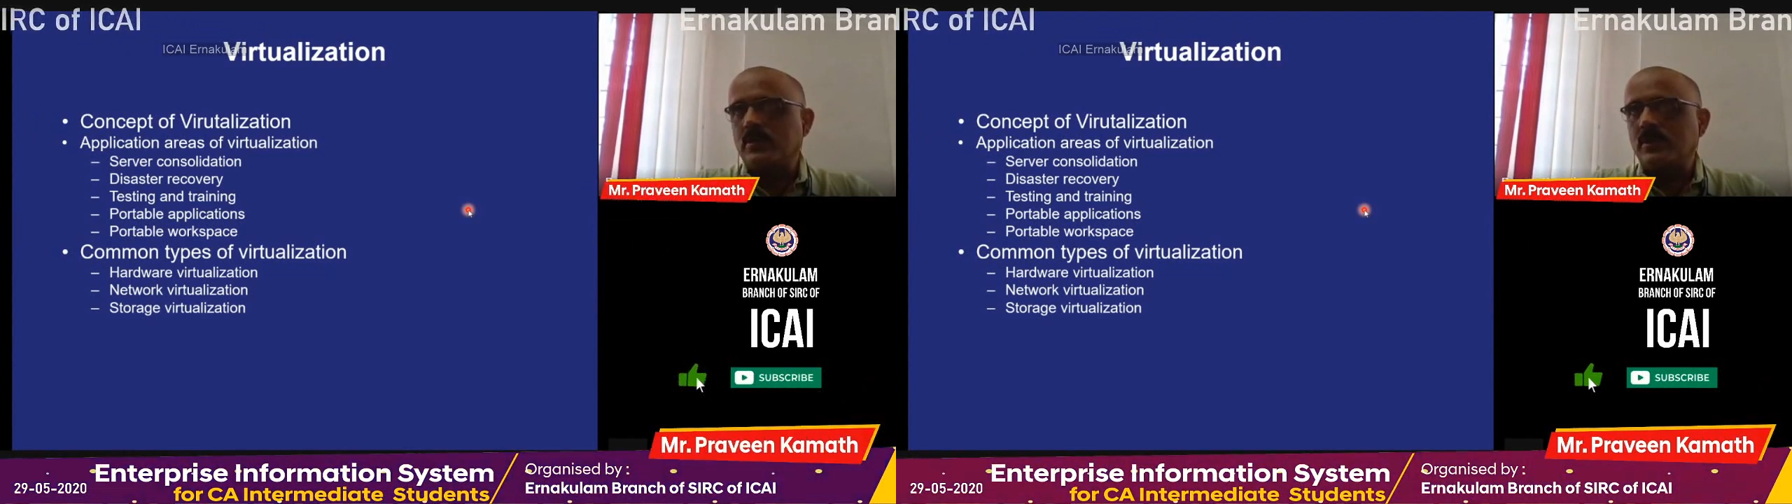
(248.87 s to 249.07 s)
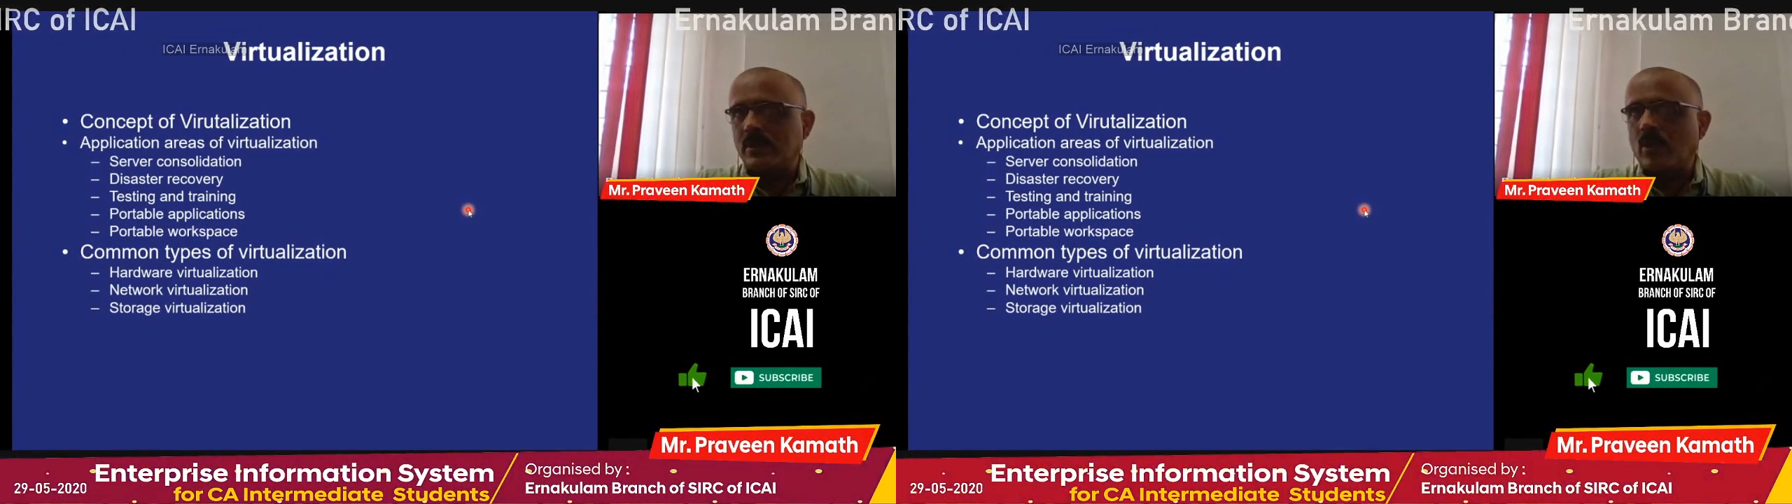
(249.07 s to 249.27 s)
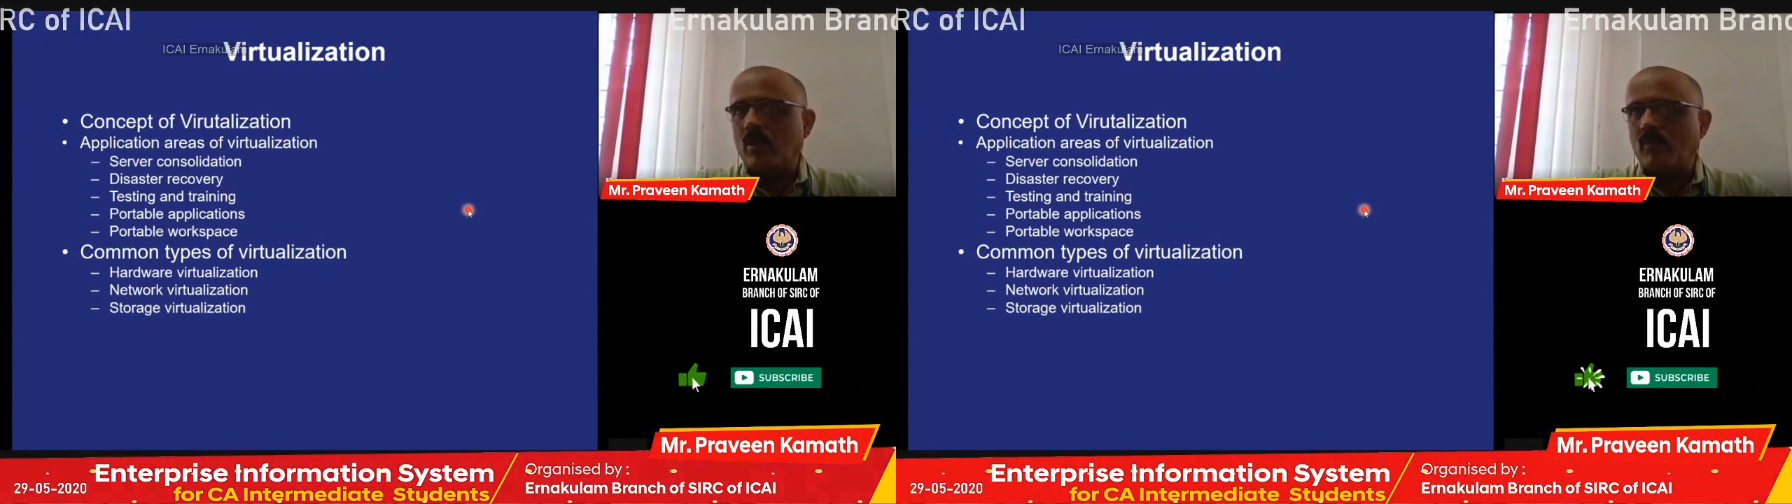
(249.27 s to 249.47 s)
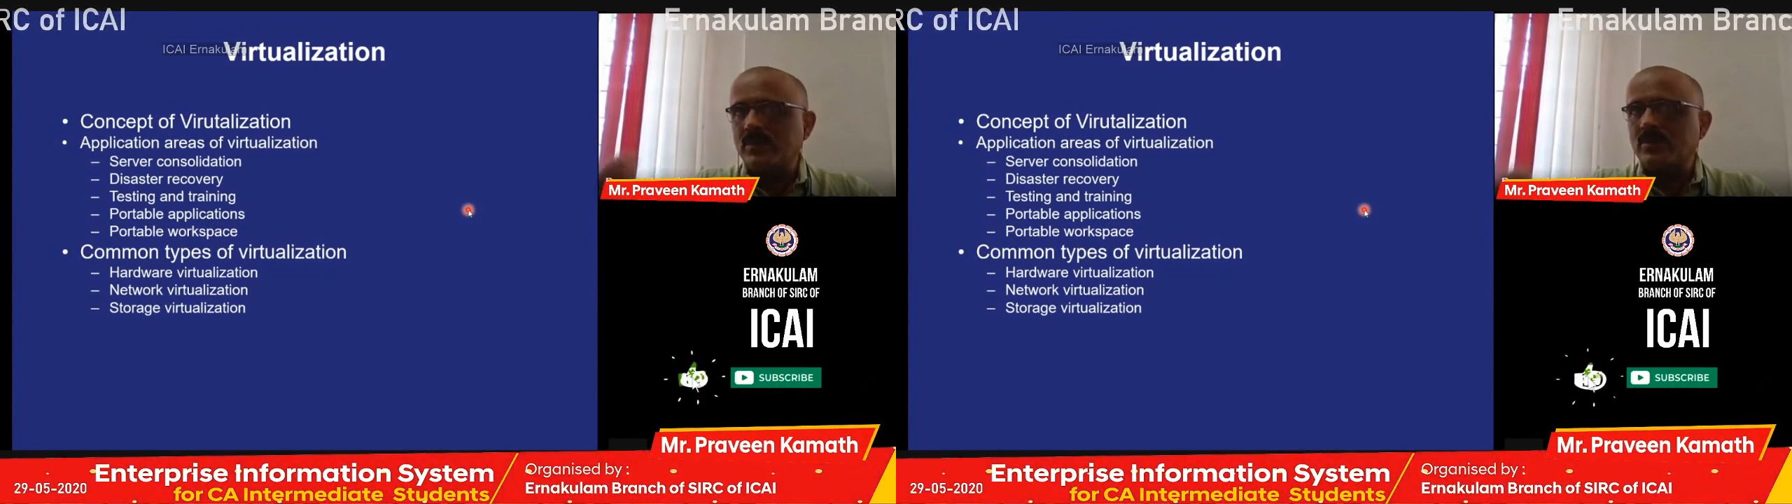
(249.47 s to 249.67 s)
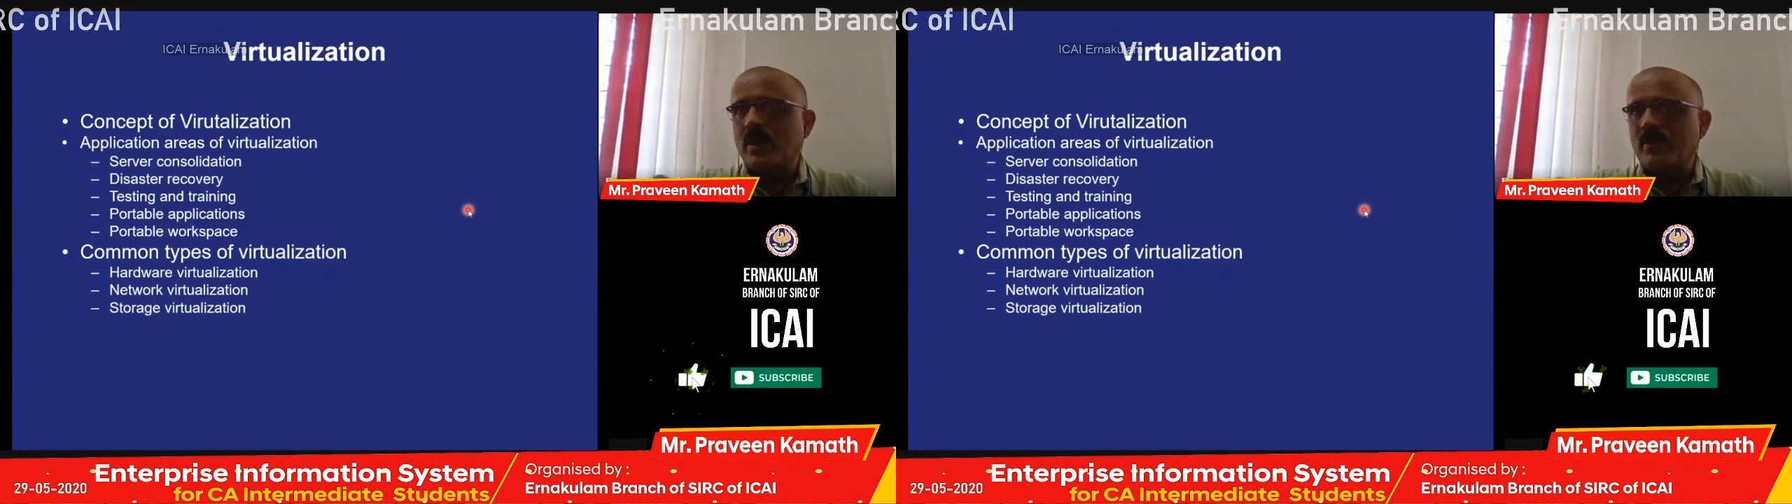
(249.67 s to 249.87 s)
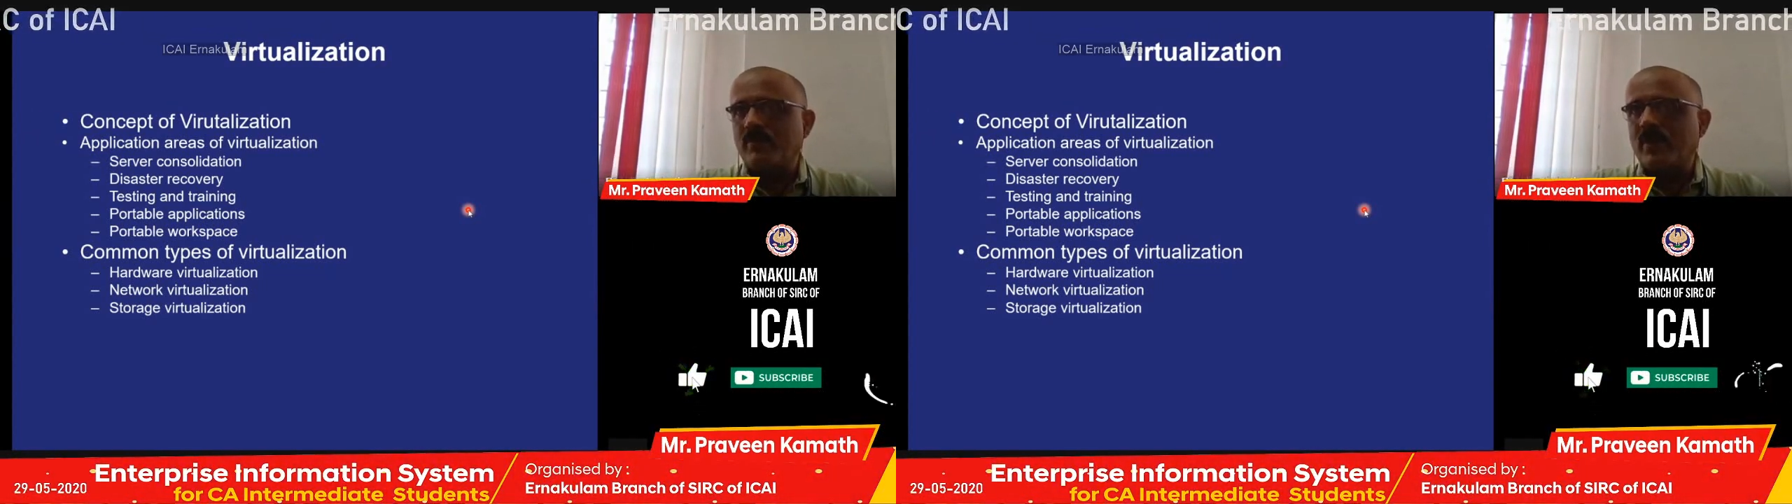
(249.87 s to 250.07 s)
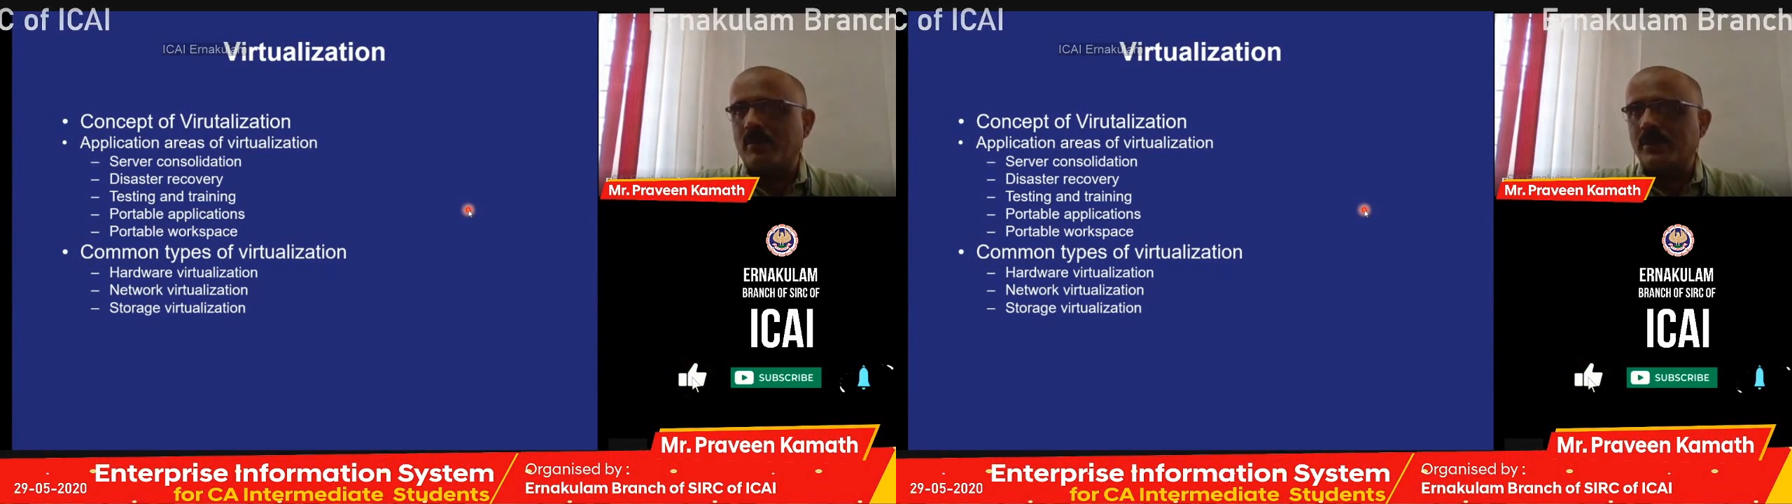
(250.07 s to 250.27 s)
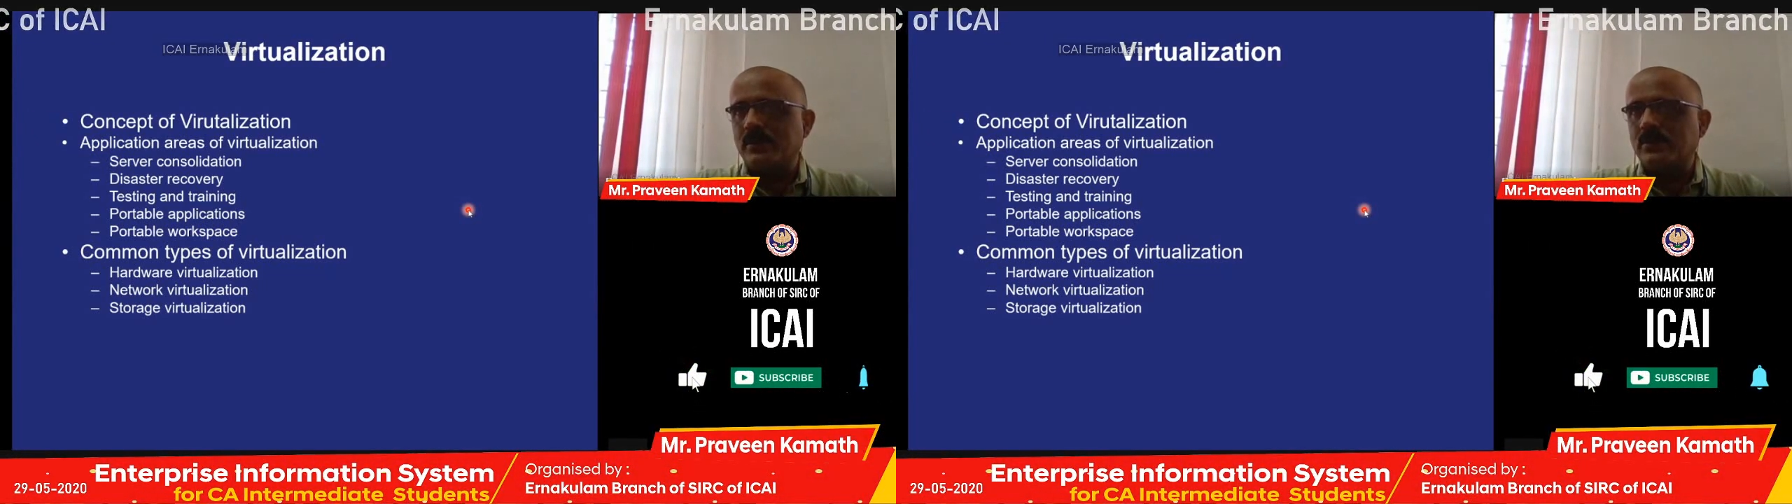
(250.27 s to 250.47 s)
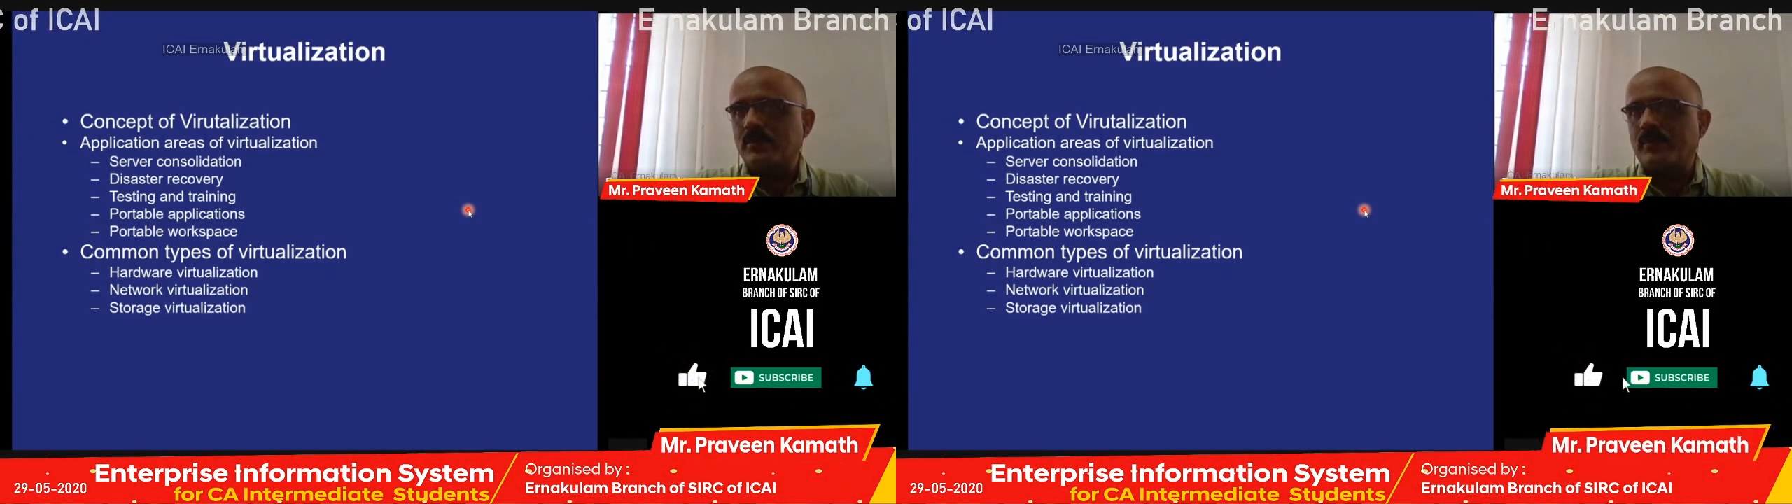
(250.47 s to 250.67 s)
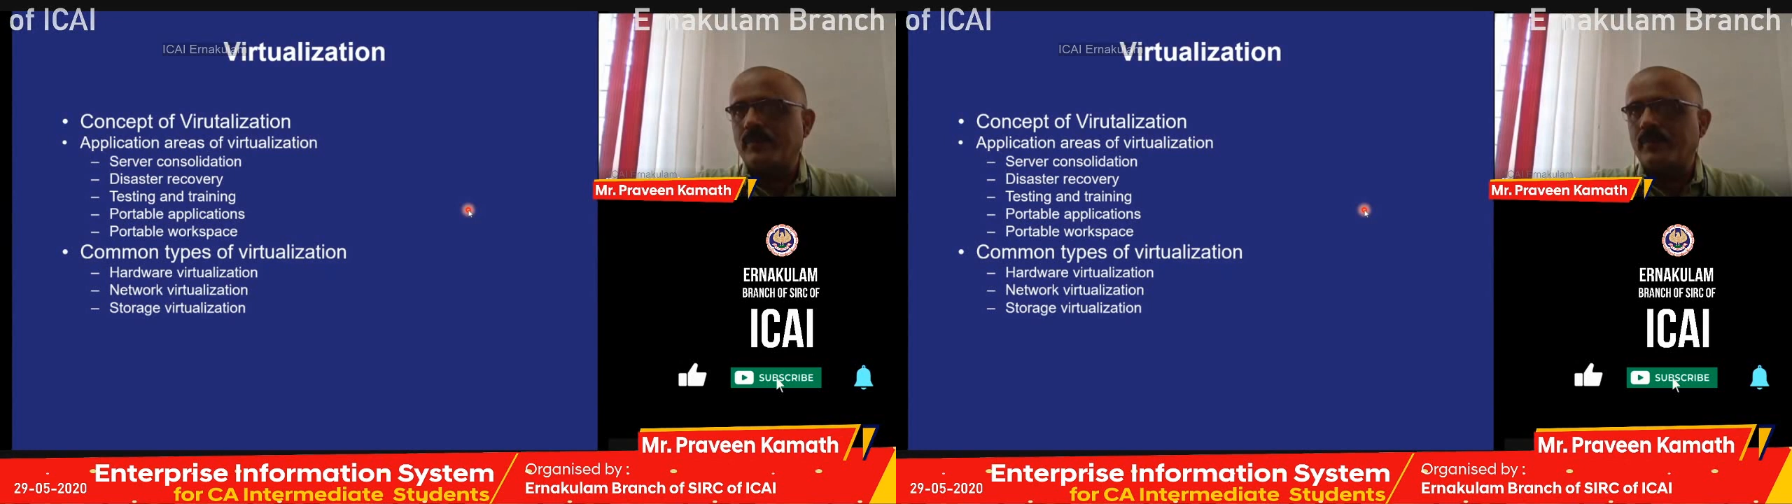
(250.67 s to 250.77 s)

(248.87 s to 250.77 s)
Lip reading: These are all virtual environments.